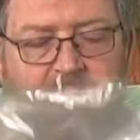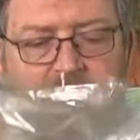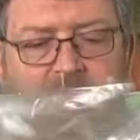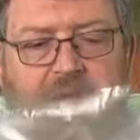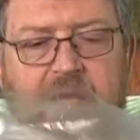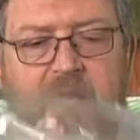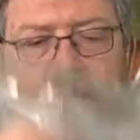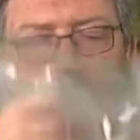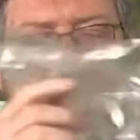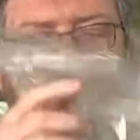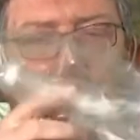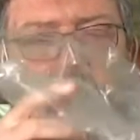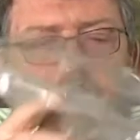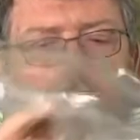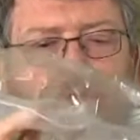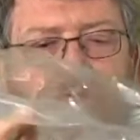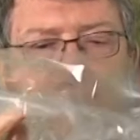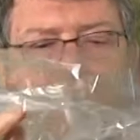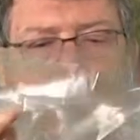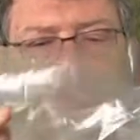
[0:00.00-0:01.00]
And then I'm
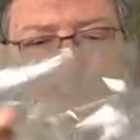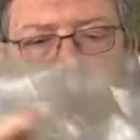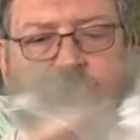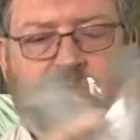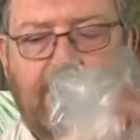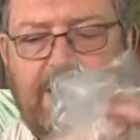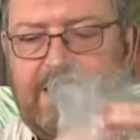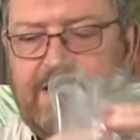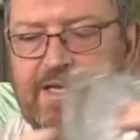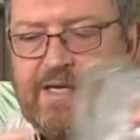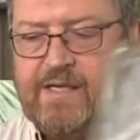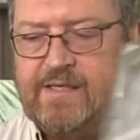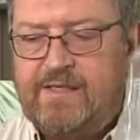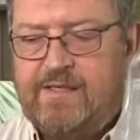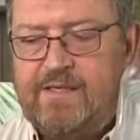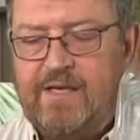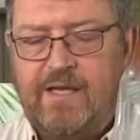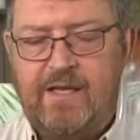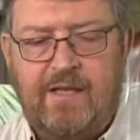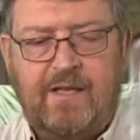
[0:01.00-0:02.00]
going to treat
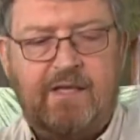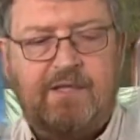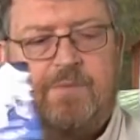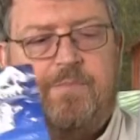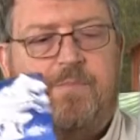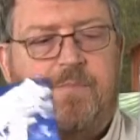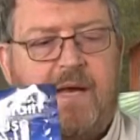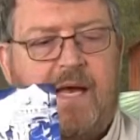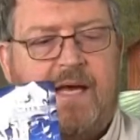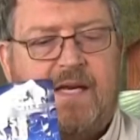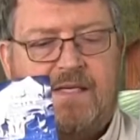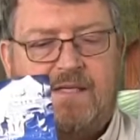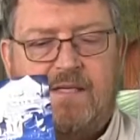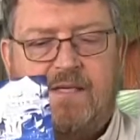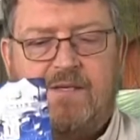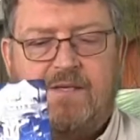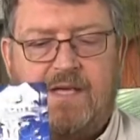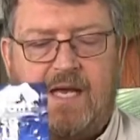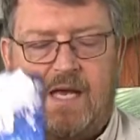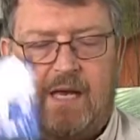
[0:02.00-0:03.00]
this in this bag as
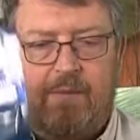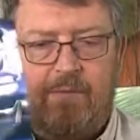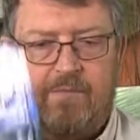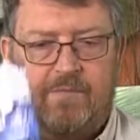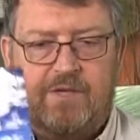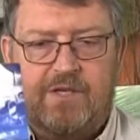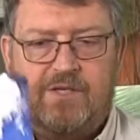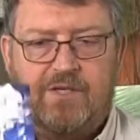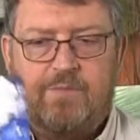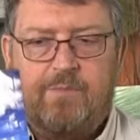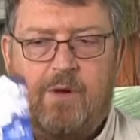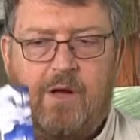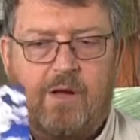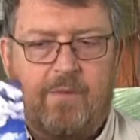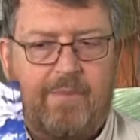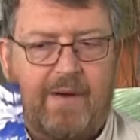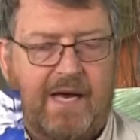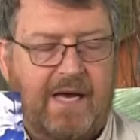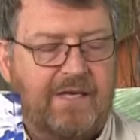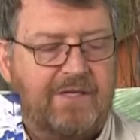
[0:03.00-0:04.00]
the same. These
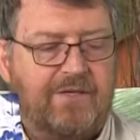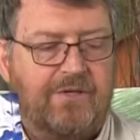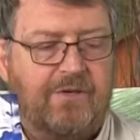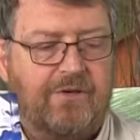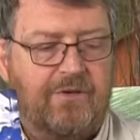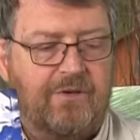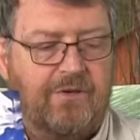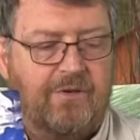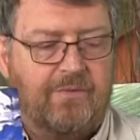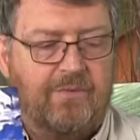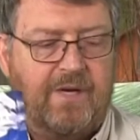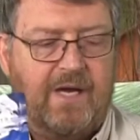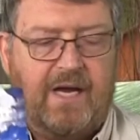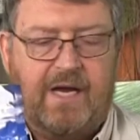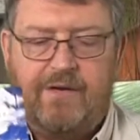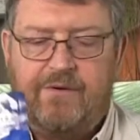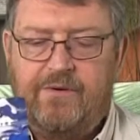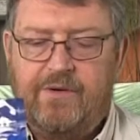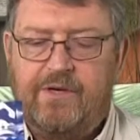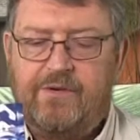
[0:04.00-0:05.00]
small bags here you could
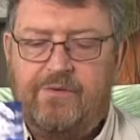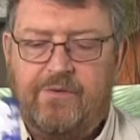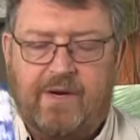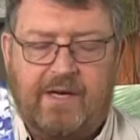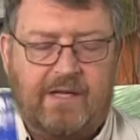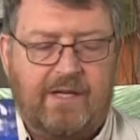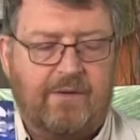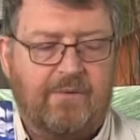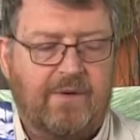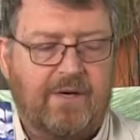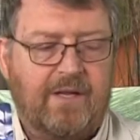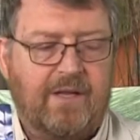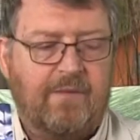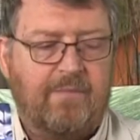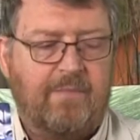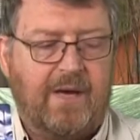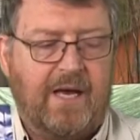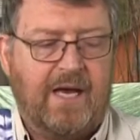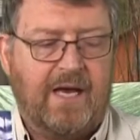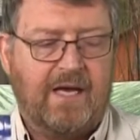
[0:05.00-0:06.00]
rehydrate directly right in the
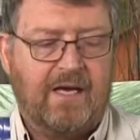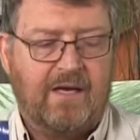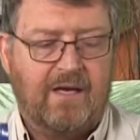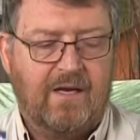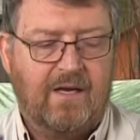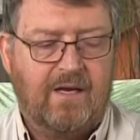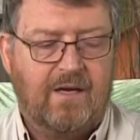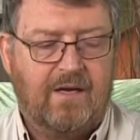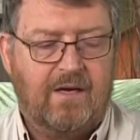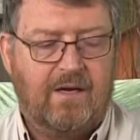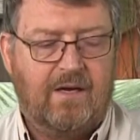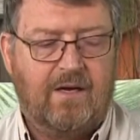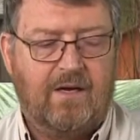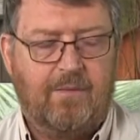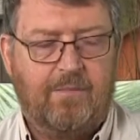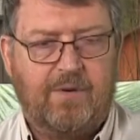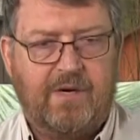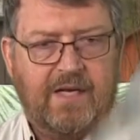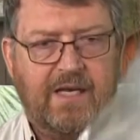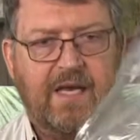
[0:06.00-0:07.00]
bag.
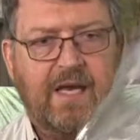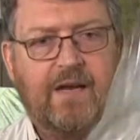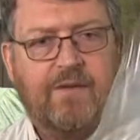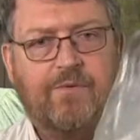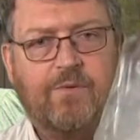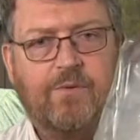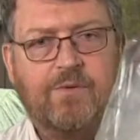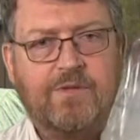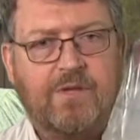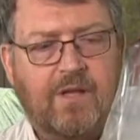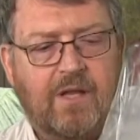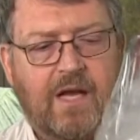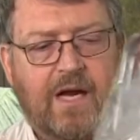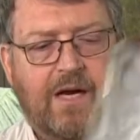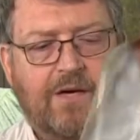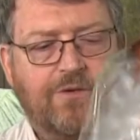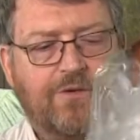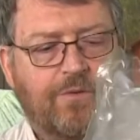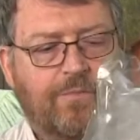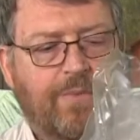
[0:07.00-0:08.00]
But again, if it was a
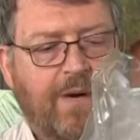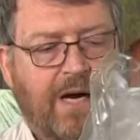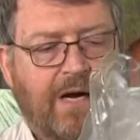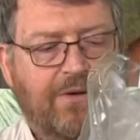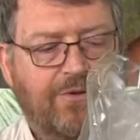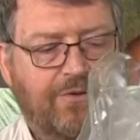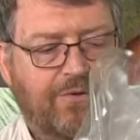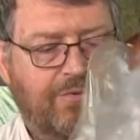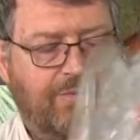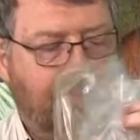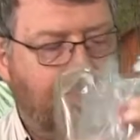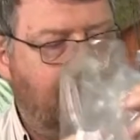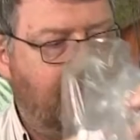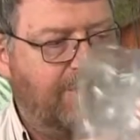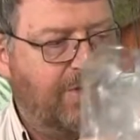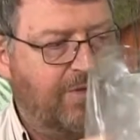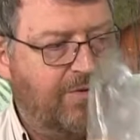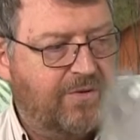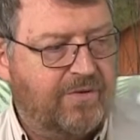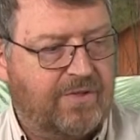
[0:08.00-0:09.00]
larger pouch, we
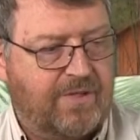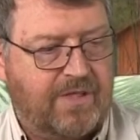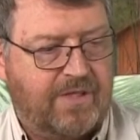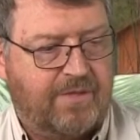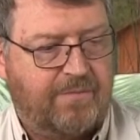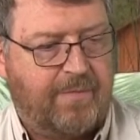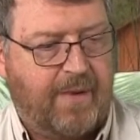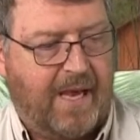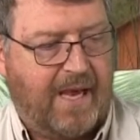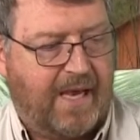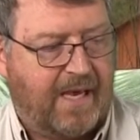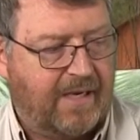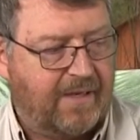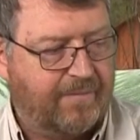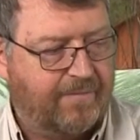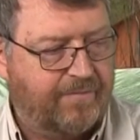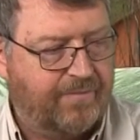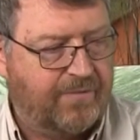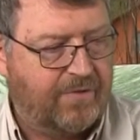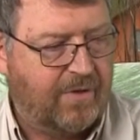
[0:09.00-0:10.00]
would use this bag.
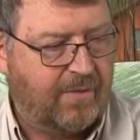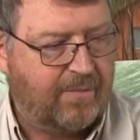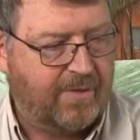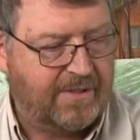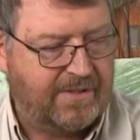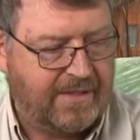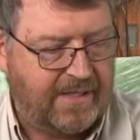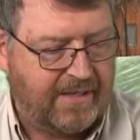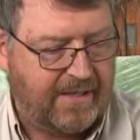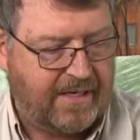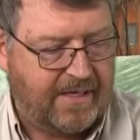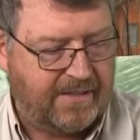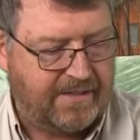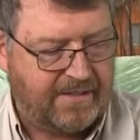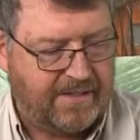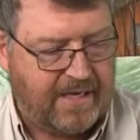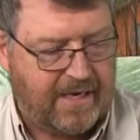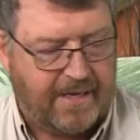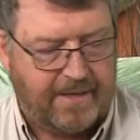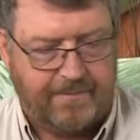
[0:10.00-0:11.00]
So I'm going to set that
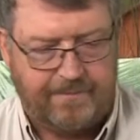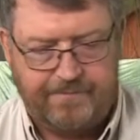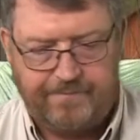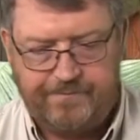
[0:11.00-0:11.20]
aside.